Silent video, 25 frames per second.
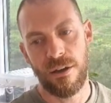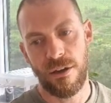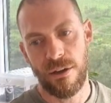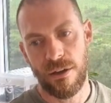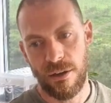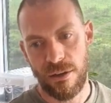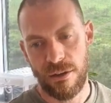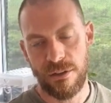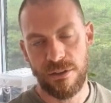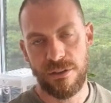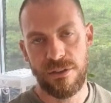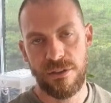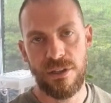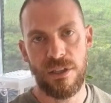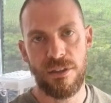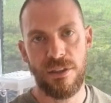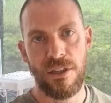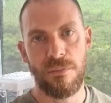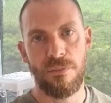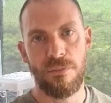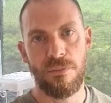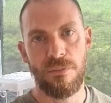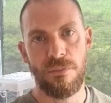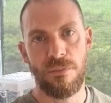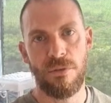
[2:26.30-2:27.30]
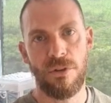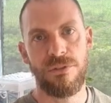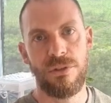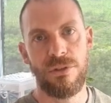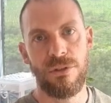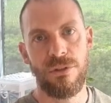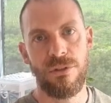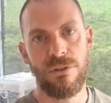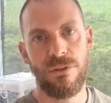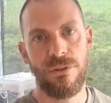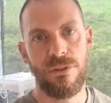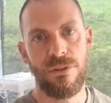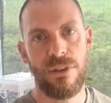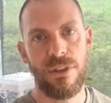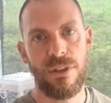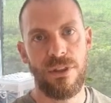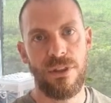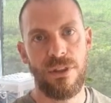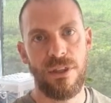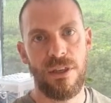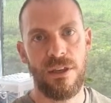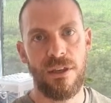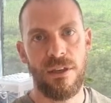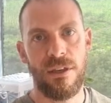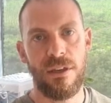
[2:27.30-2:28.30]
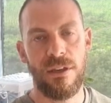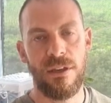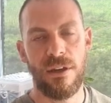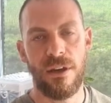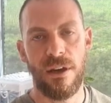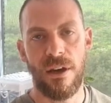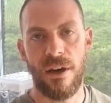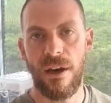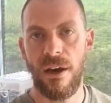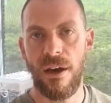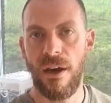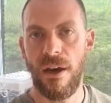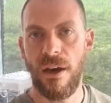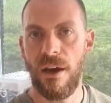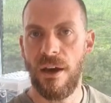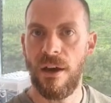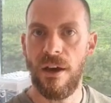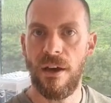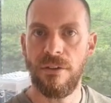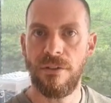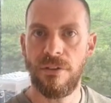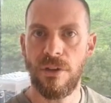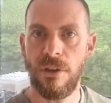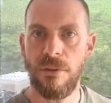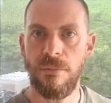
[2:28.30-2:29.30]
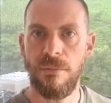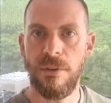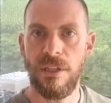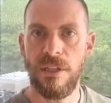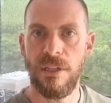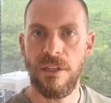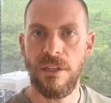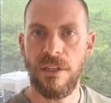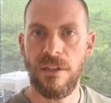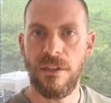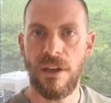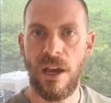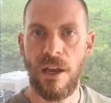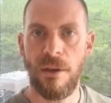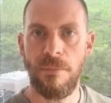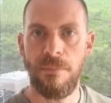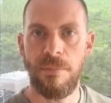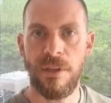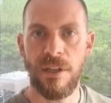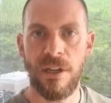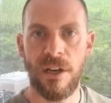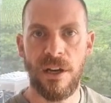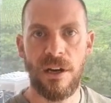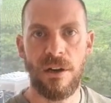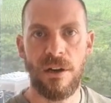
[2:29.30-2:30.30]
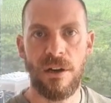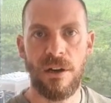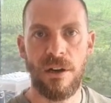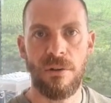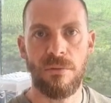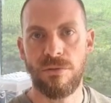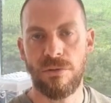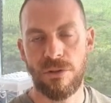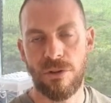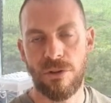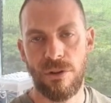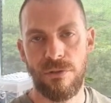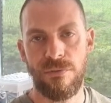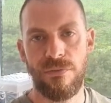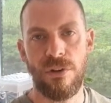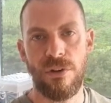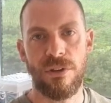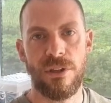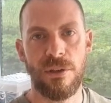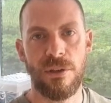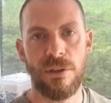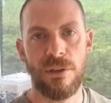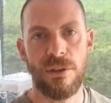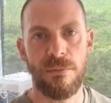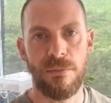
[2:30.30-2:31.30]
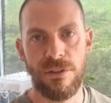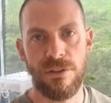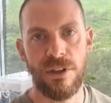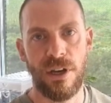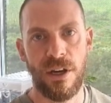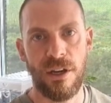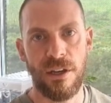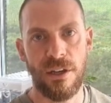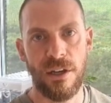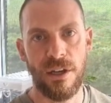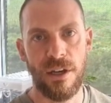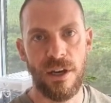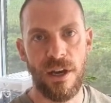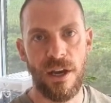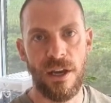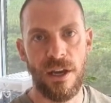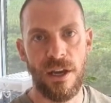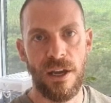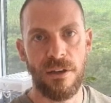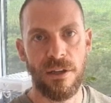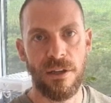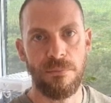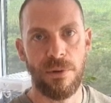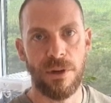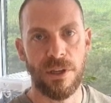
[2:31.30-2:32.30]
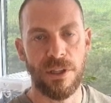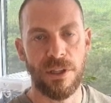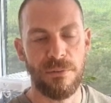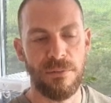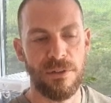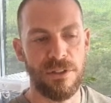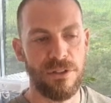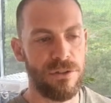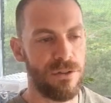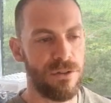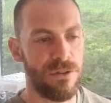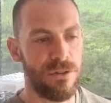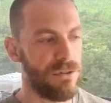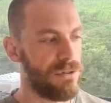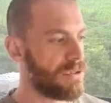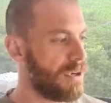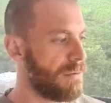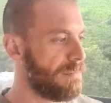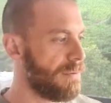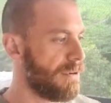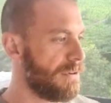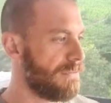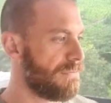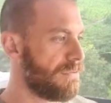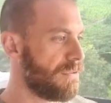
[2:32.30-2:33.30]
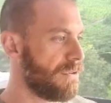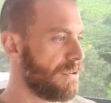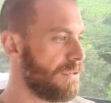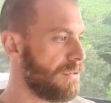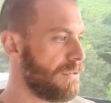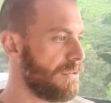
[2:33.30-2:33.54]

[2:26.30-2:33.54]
send them off to the Adobe API, which will convert them into data and then bring them into Utopia for you.